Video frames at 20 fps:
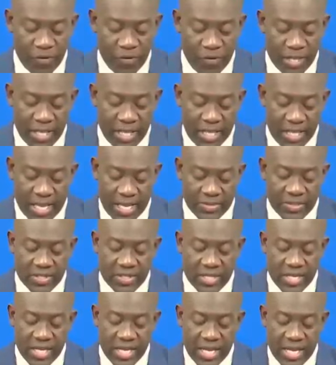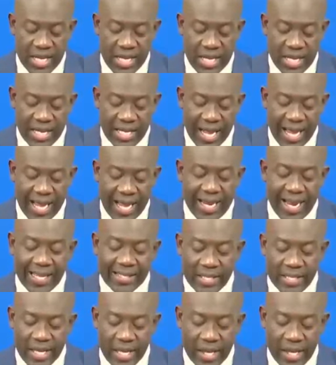over the years in
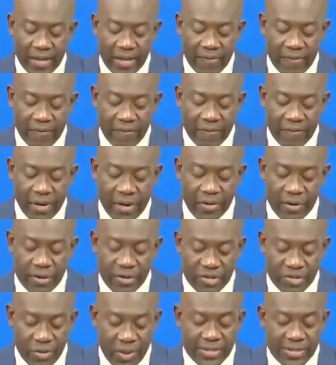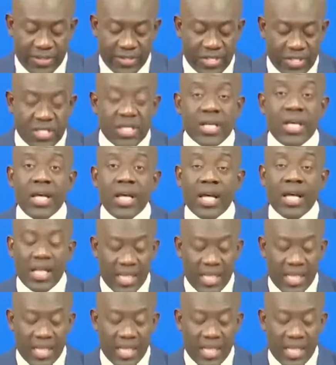highlighting various rights